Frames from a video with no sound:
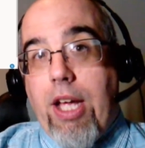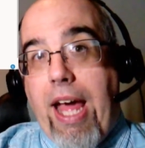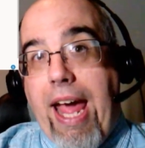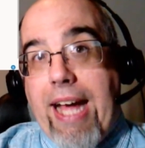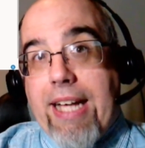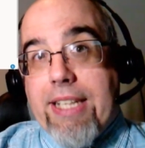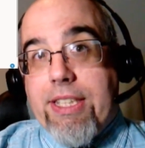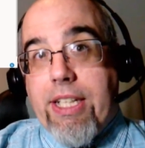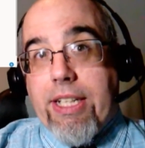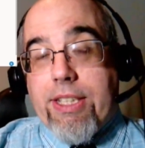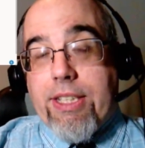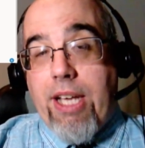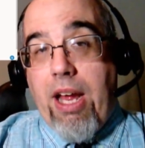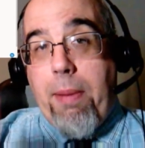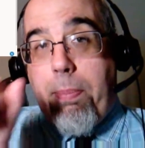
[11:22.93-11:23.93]
As an
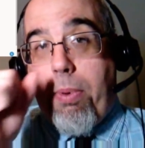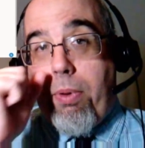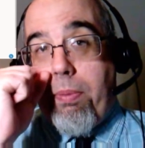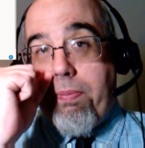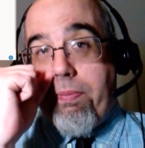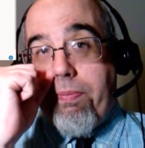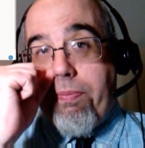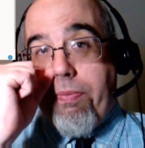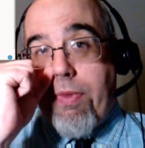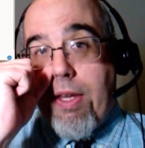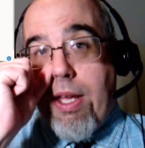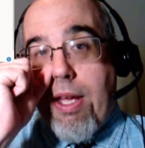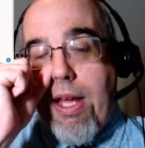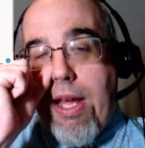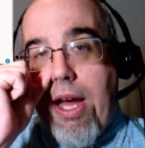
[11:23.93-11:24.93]
example,
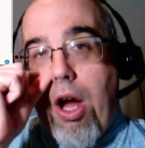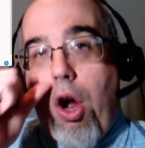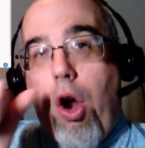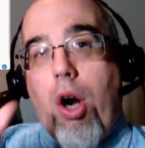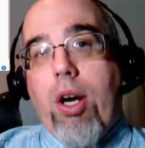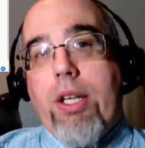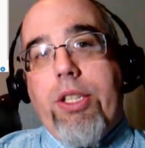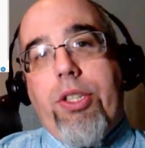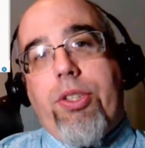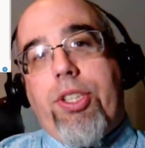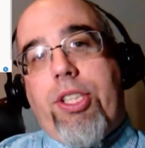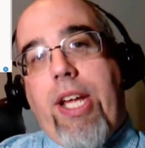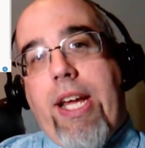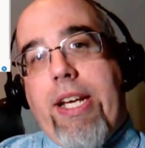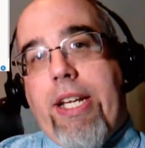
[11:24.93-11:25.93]
our
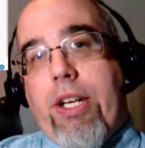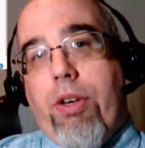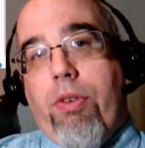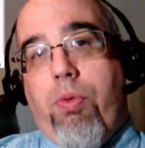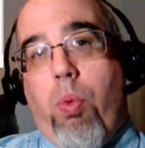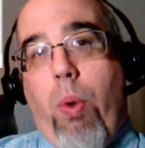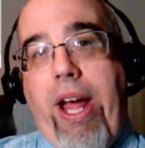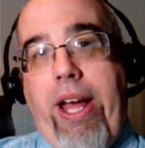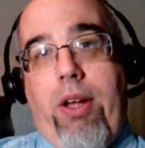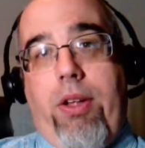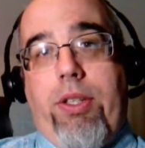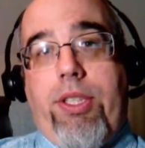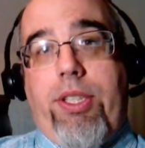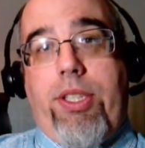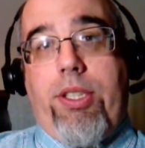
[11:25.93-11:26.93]
understanding of
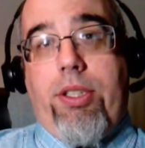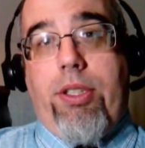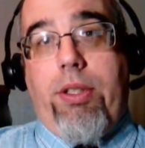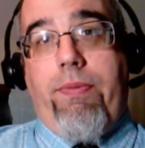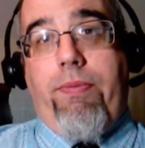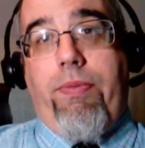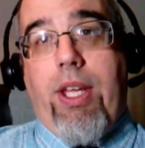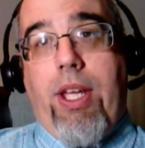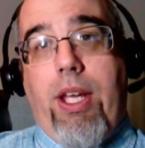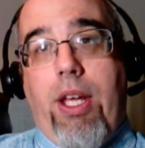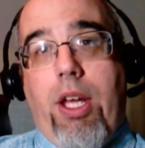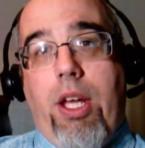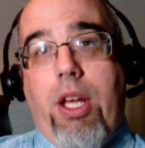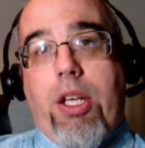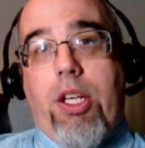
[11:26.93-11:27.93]
whales
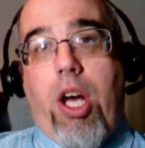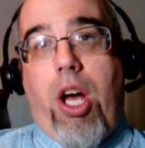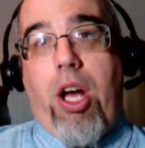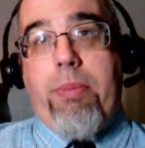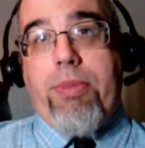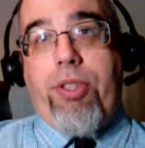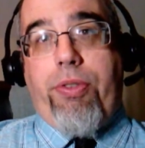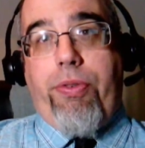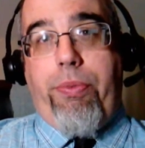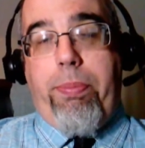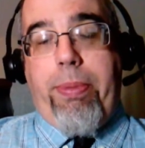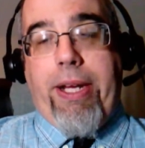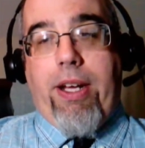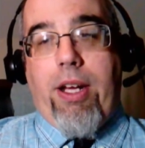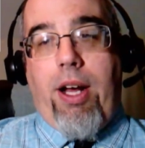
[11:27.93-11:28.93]
comes
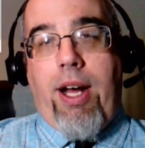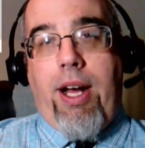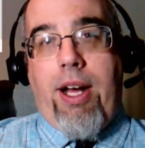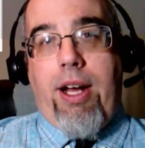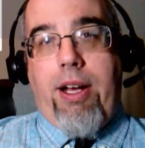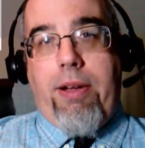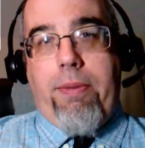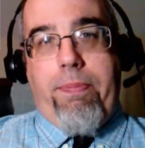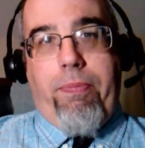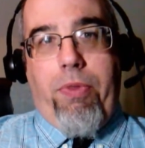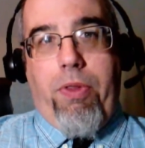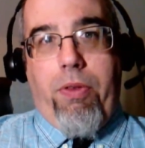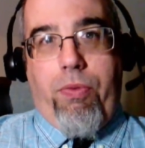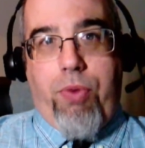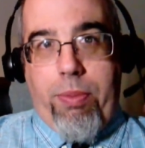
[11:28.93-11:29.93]

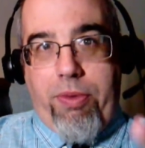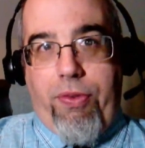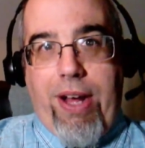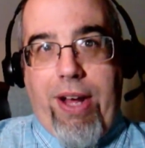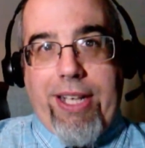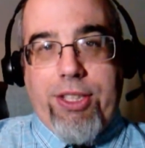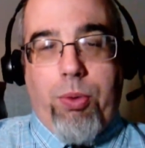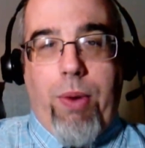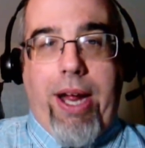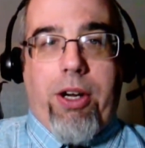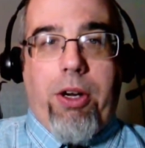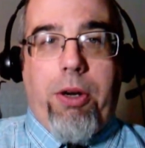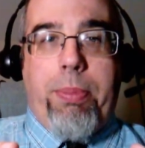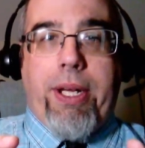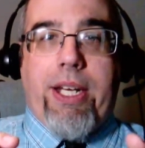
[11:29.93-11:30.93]
from the fossil
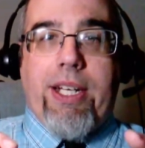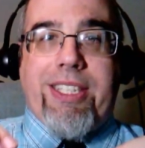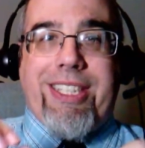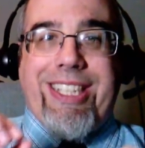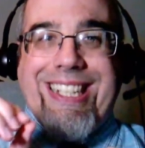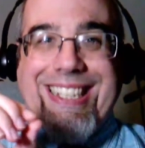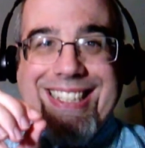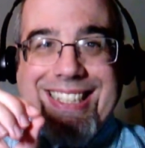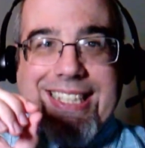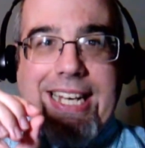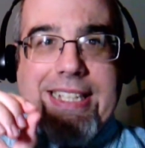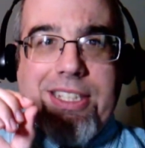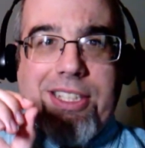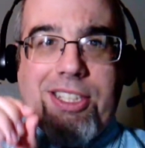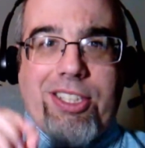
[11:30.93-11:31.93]
record because
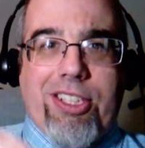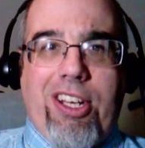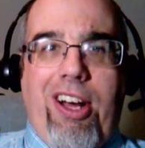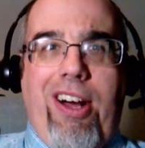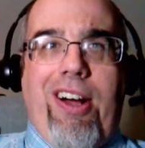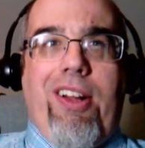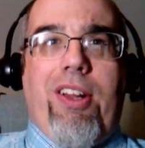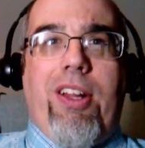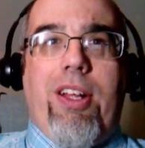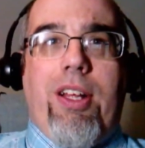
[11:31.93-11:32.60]
inside the skull,